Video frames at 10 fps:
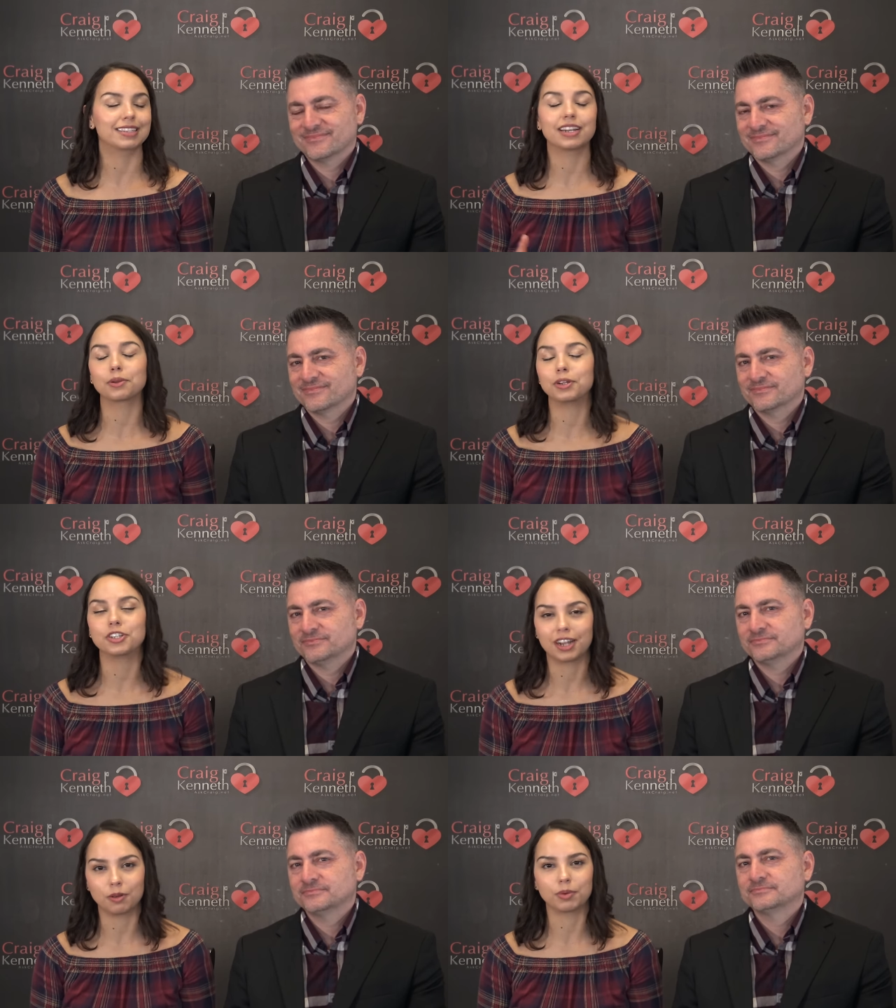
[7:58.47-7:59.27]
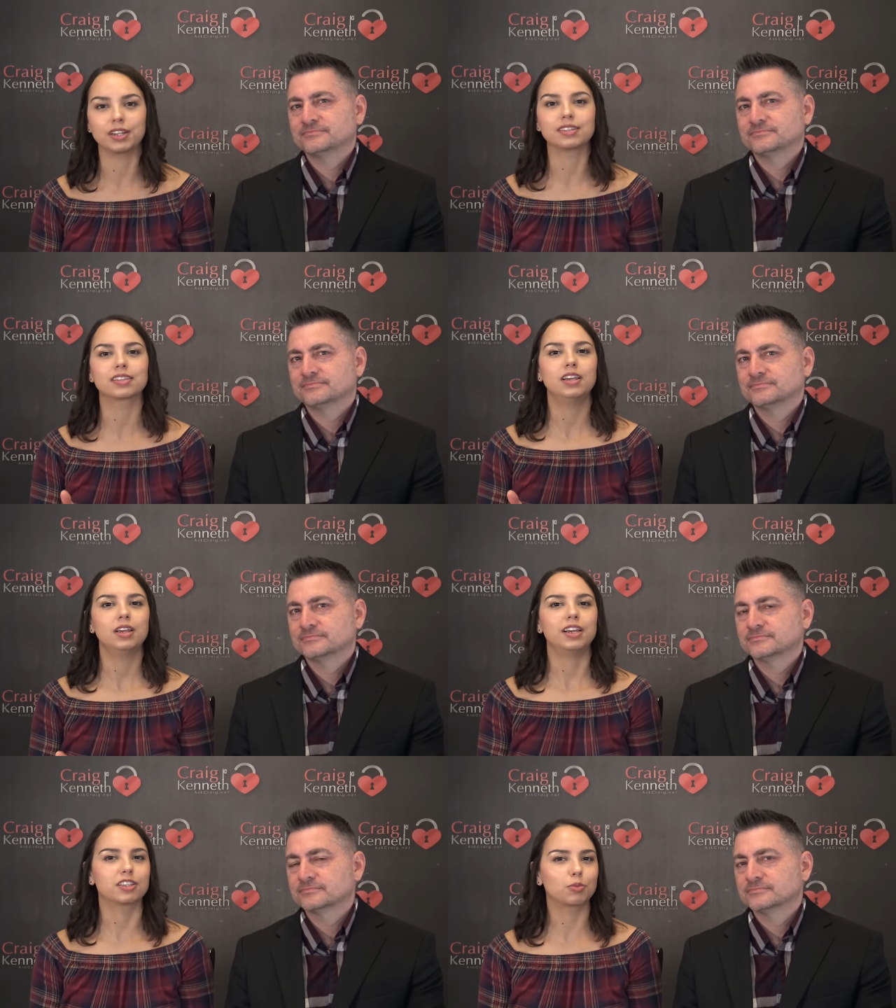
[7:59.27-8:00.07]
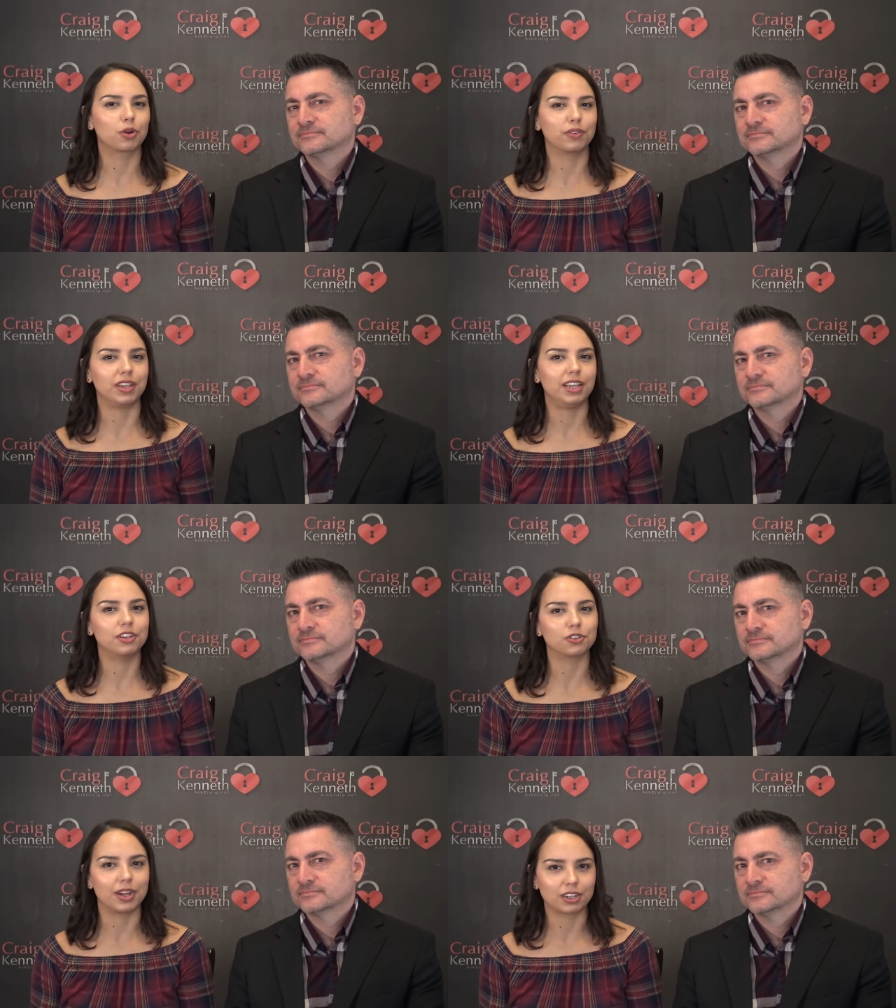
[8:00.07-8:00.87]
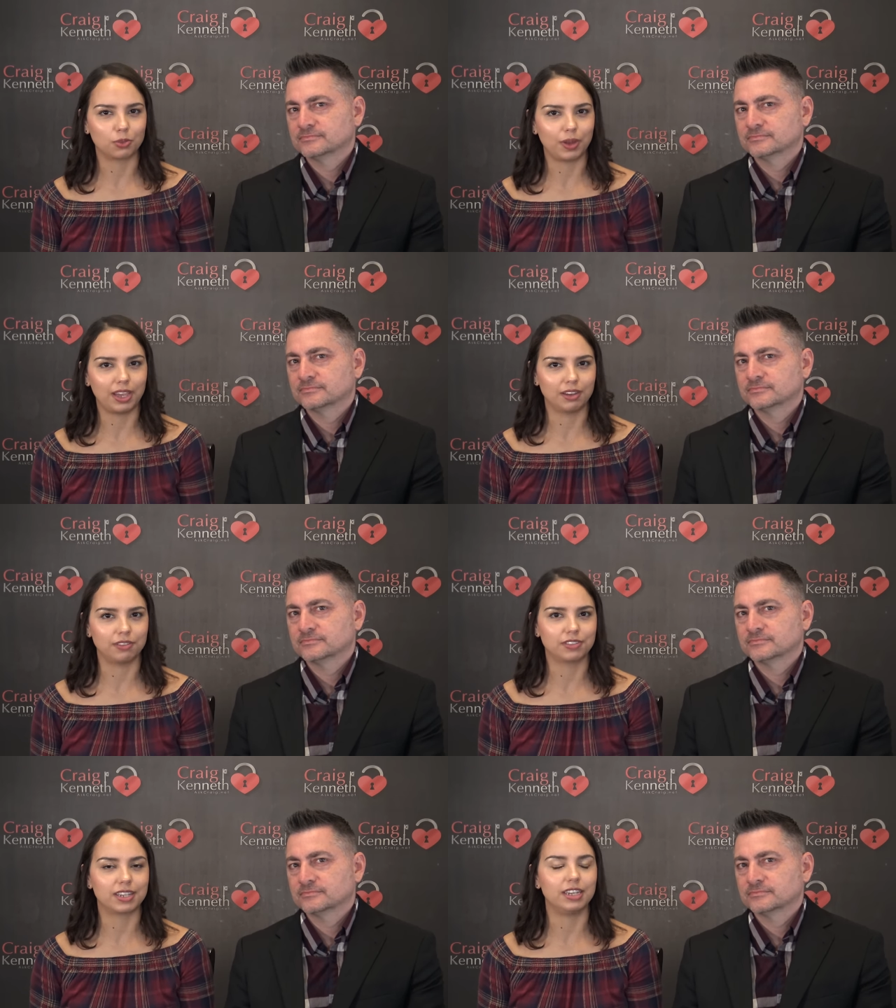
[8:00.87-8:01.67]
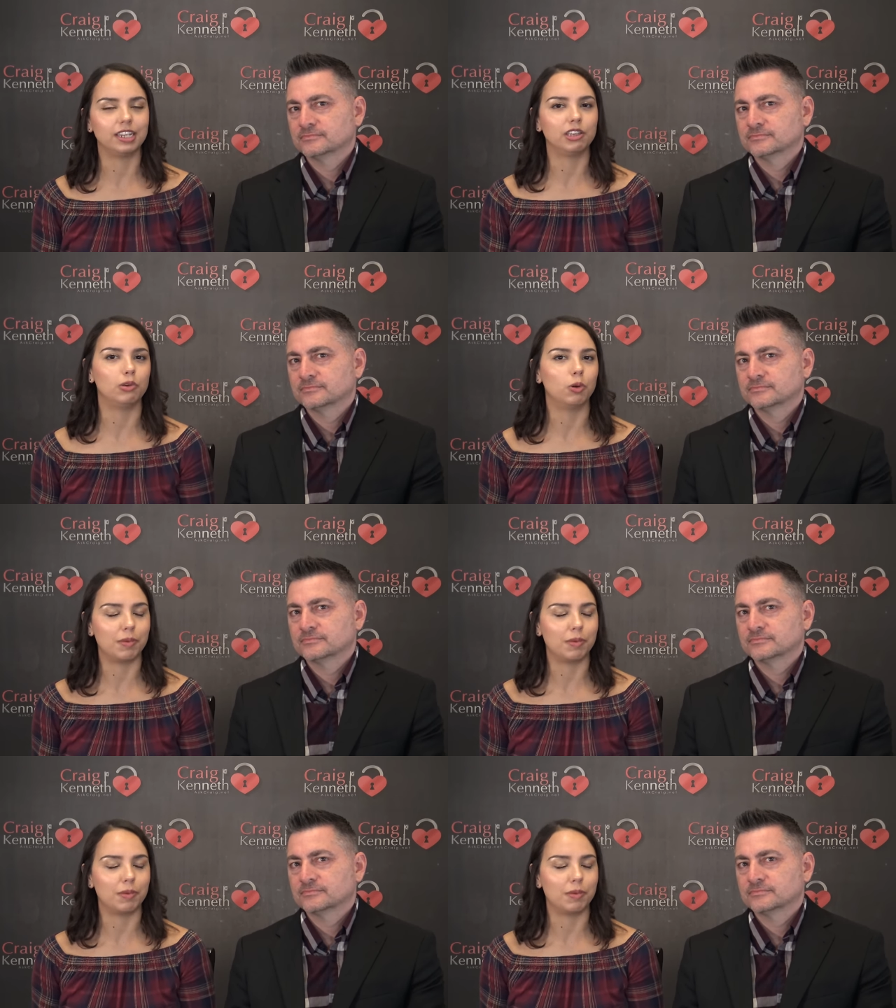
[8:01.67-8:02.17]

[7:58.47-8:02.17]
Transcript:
Speaker 1: It's not a reach out, but it's, it's more of an indirect way of sending you a